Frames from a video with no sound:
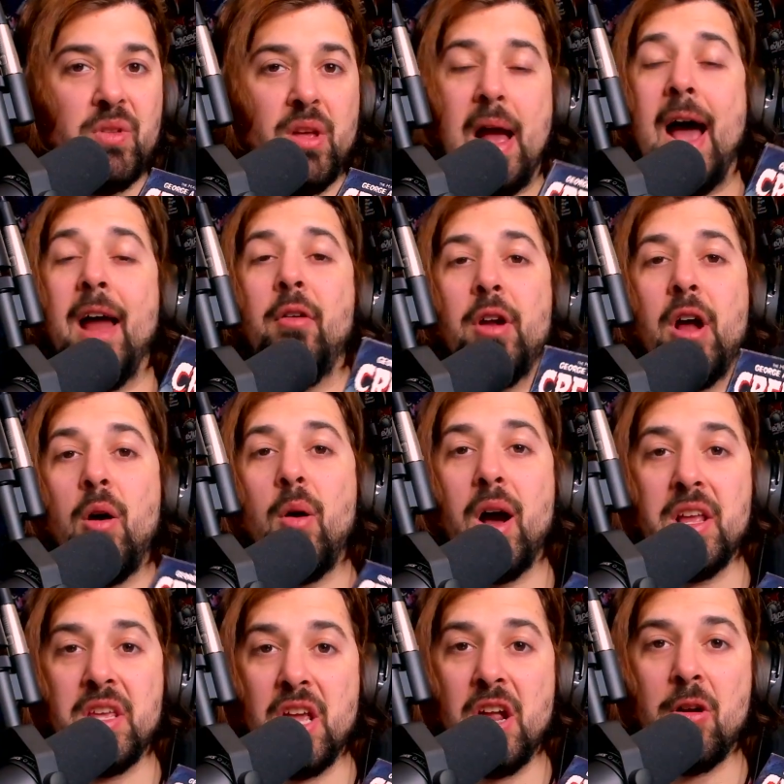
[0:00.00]
I don't know, a
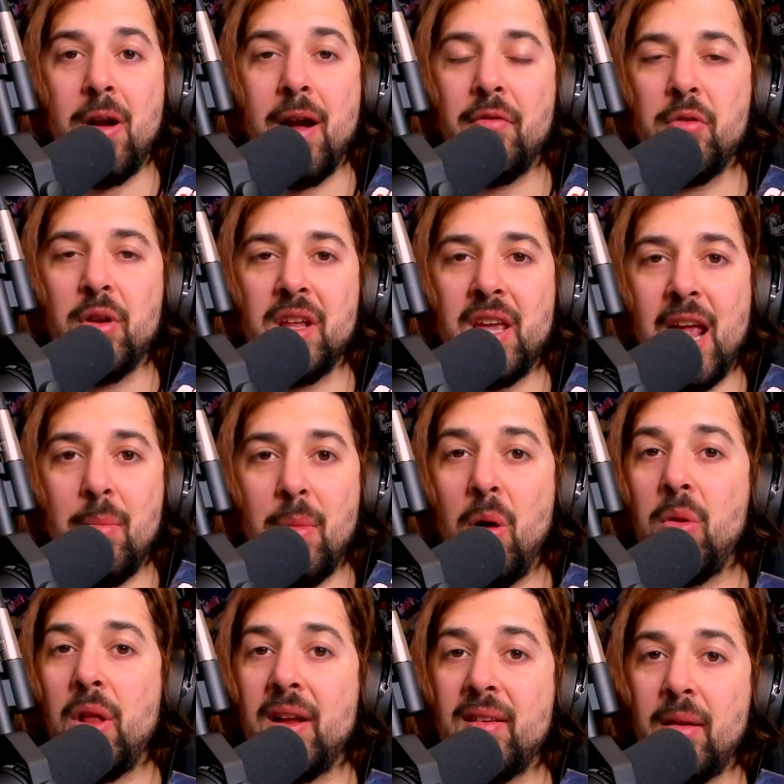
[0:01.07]
year after it came
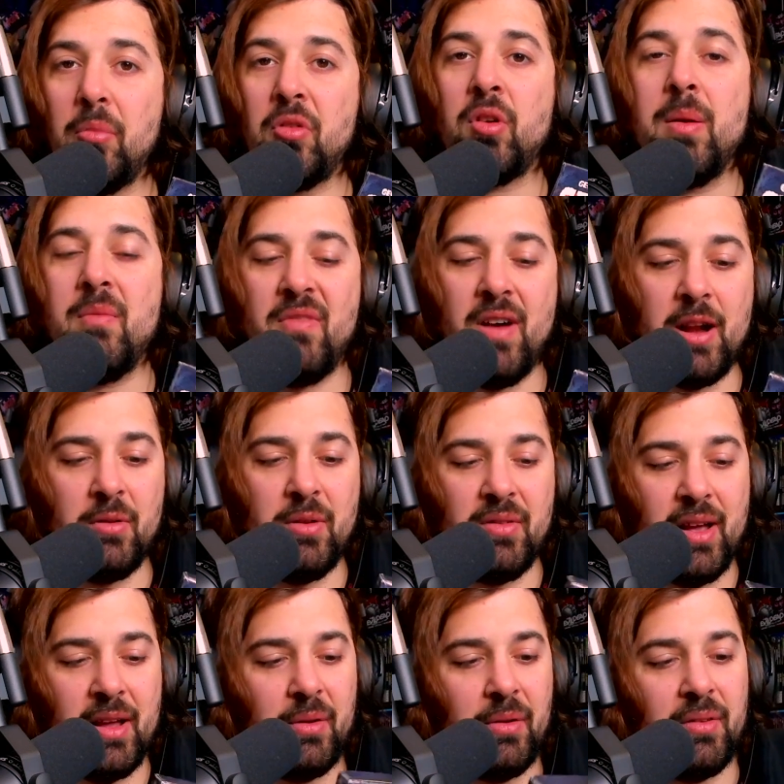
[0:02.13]
out, like some Scream Factory
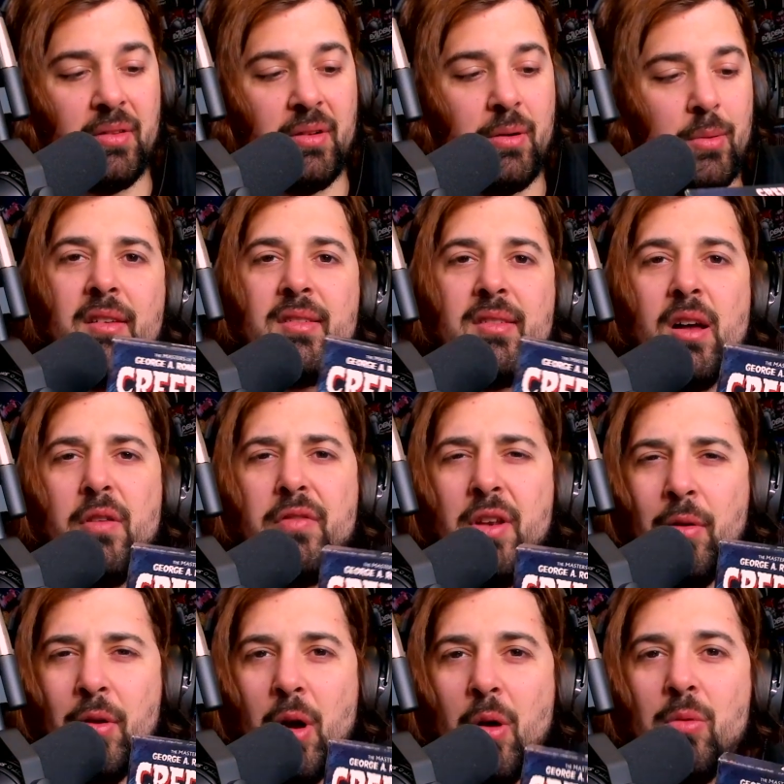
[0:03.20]
titles do. So if you
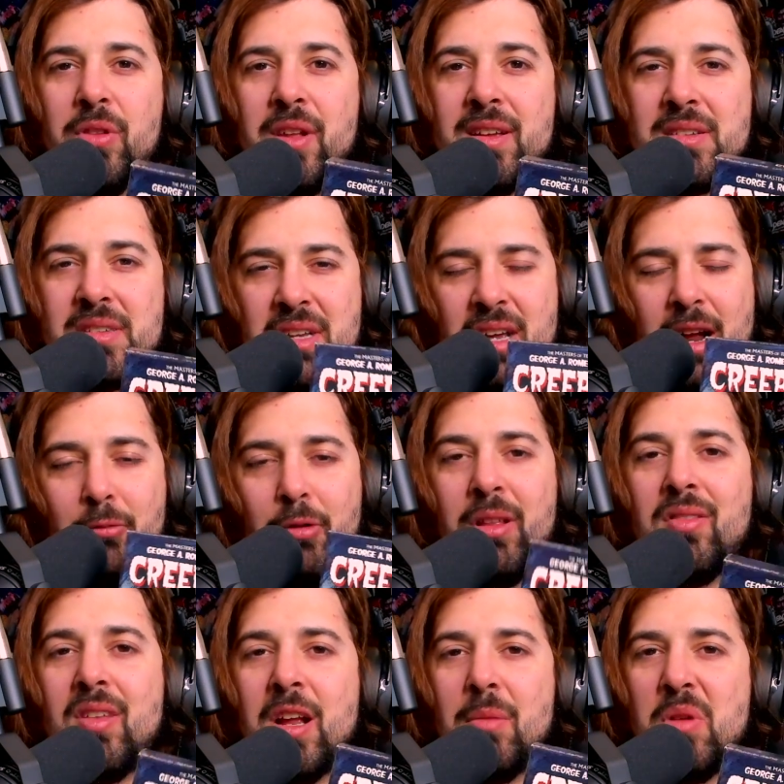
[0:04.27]
don't own this, really
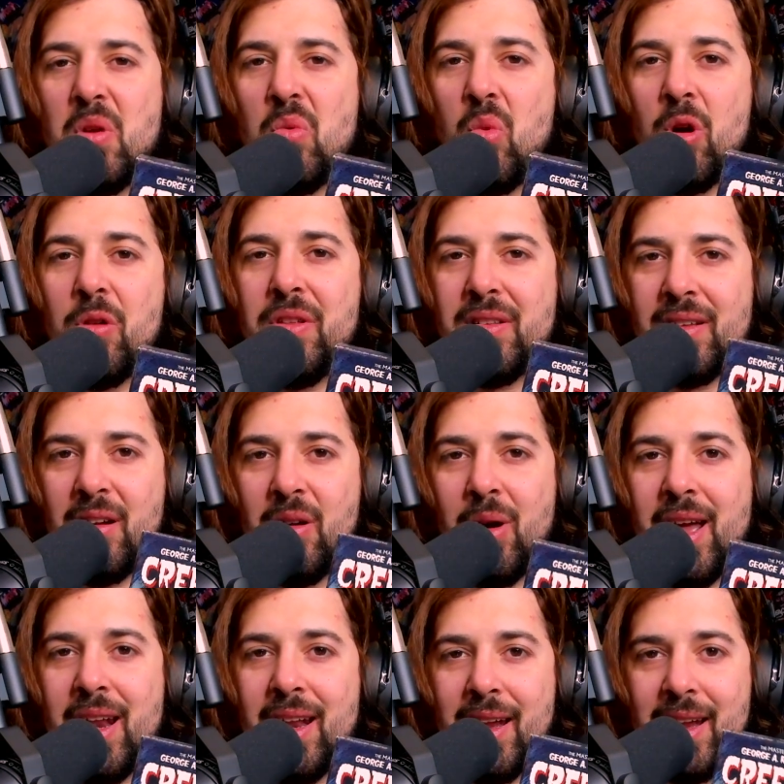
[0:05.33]
think it'd be worth it to go
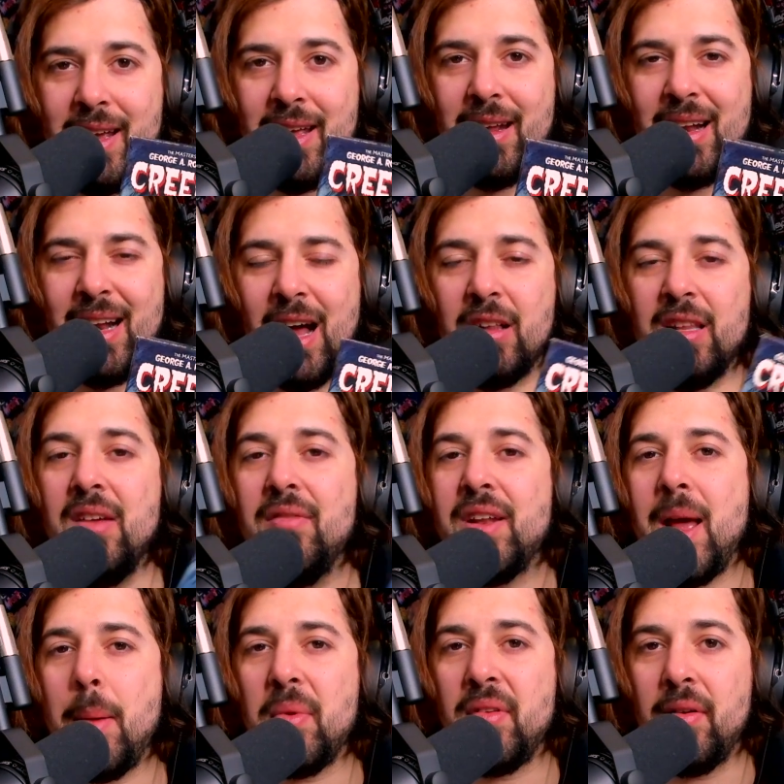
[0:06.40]
ahead and get it. I'll leave an
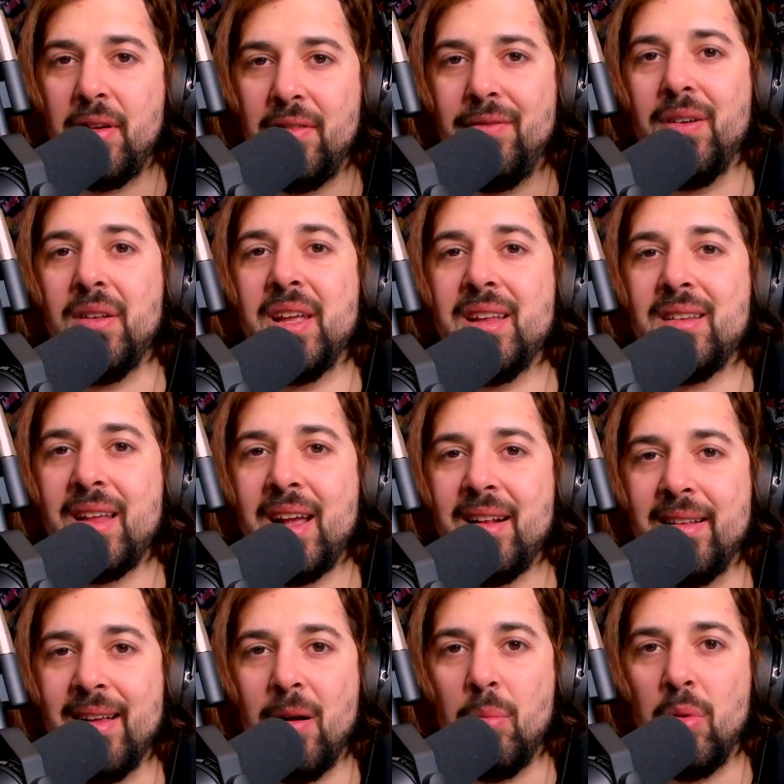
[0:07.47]
Amazon affiliate link
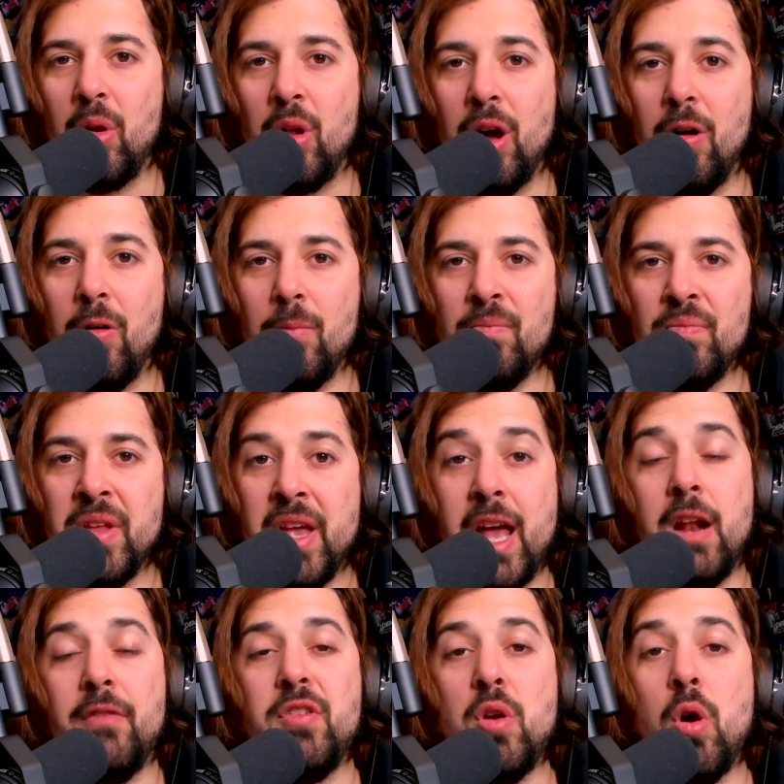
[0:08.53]
down below. And
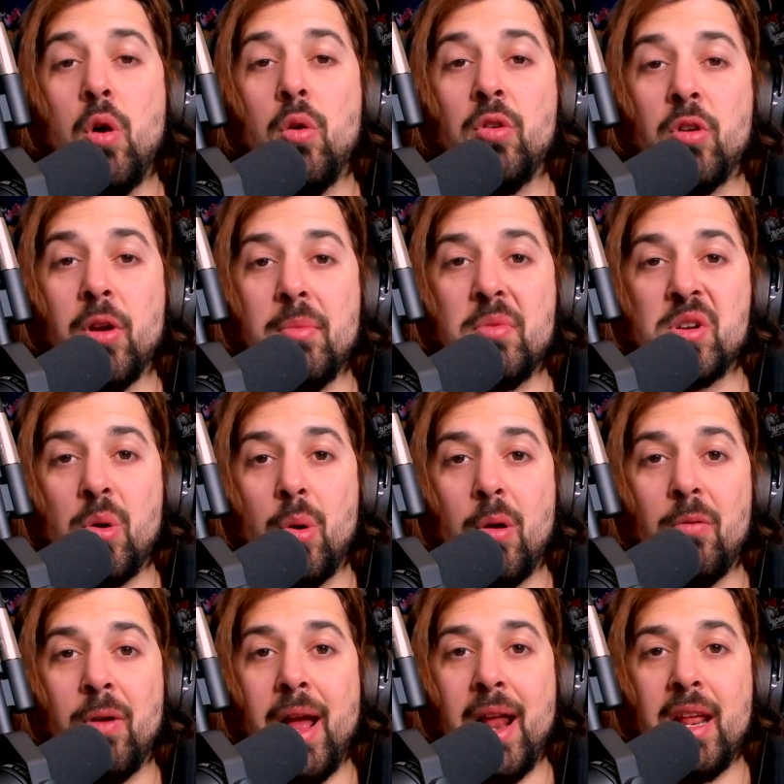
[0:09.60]
if you own Creepshow
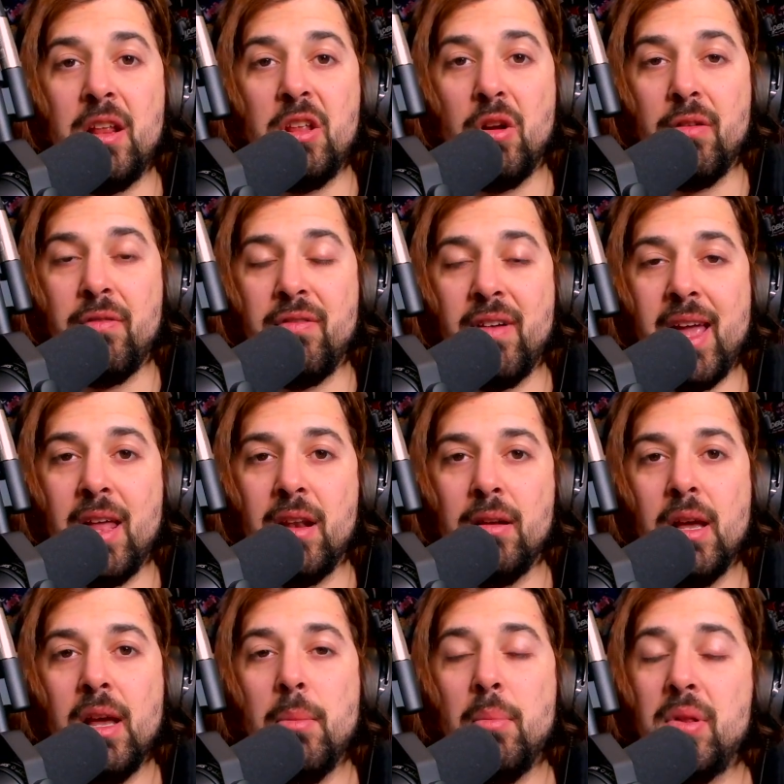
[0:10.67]
already and you're a fan,
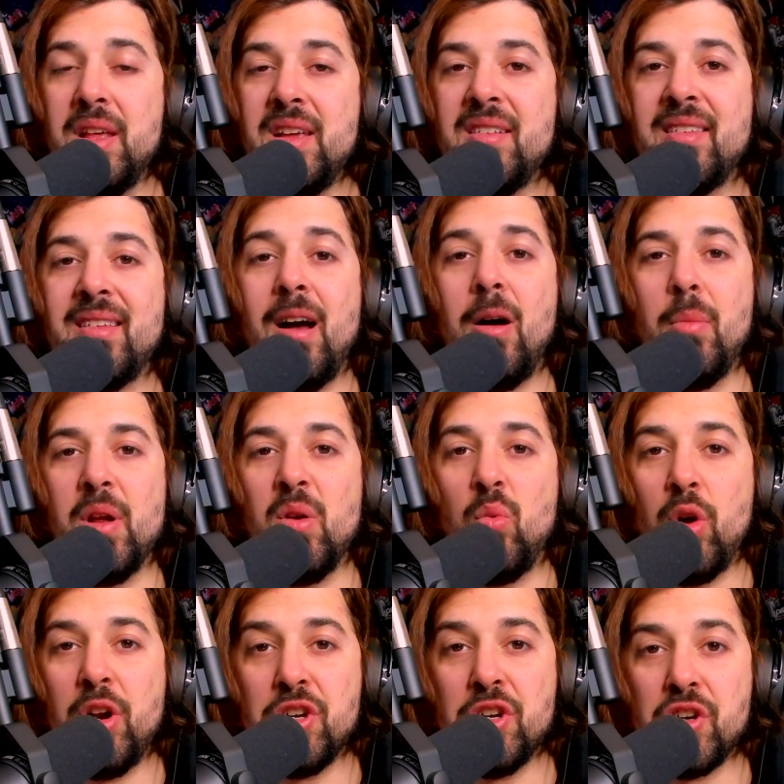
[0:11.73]
please tell me,
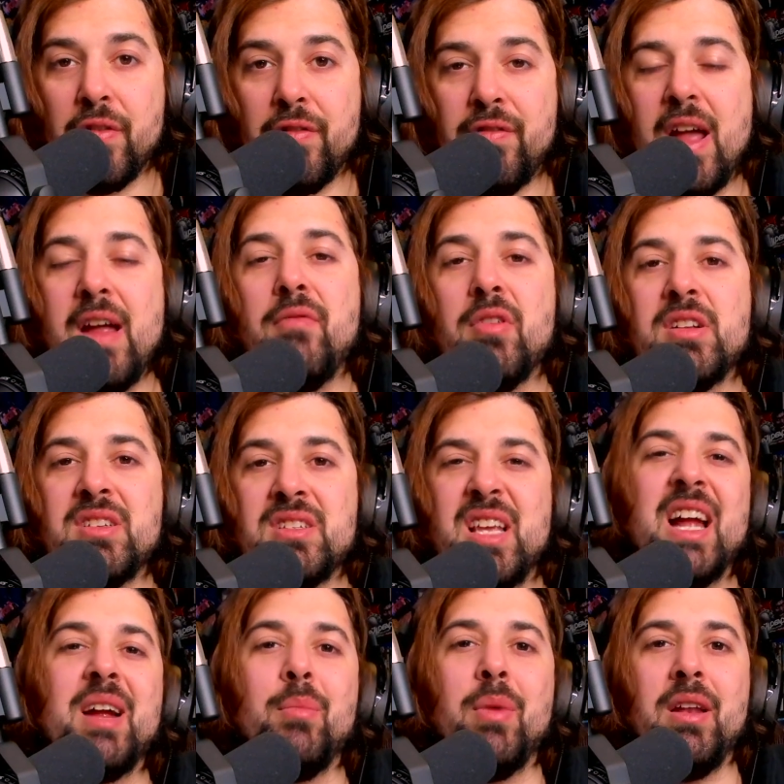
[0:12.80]
what is your favorite
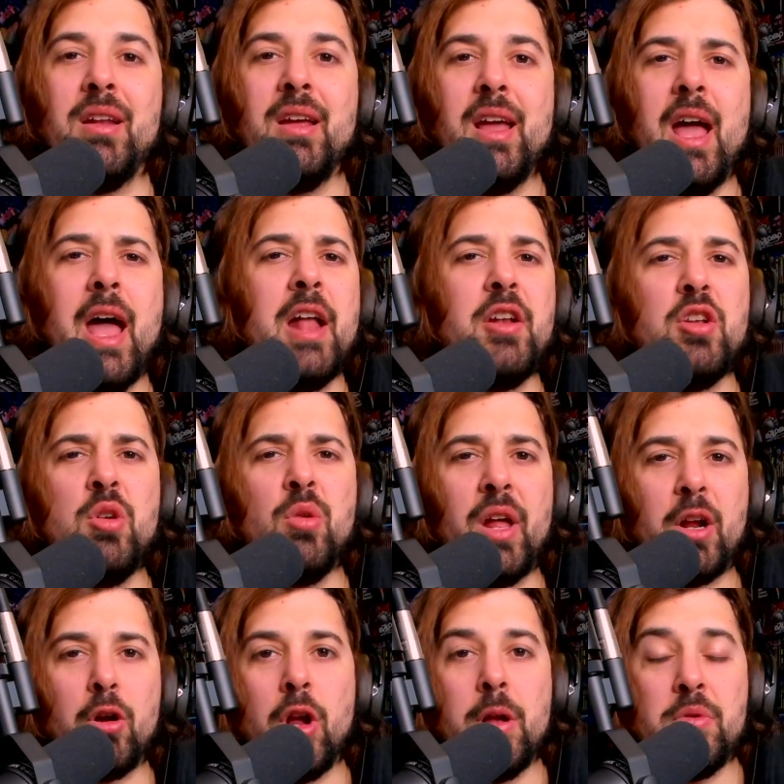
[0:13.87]
segment? And do you
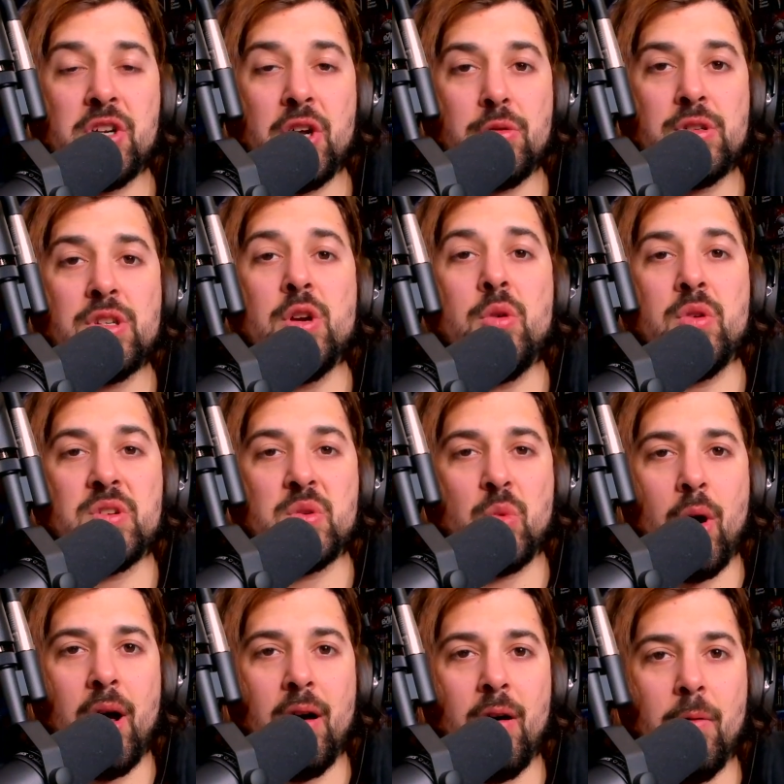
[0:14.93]
like Creepshow 2 as
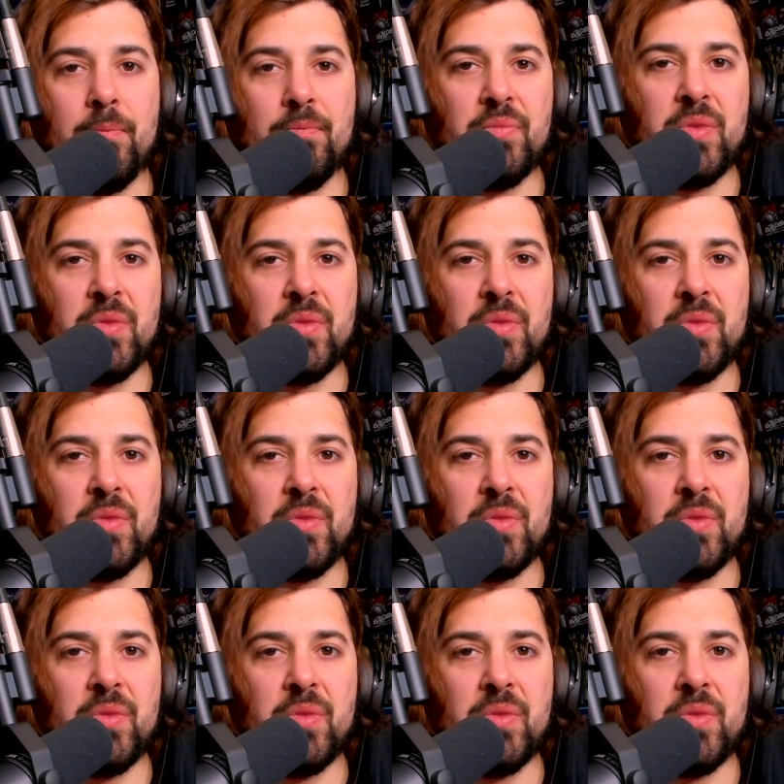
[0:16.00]
well?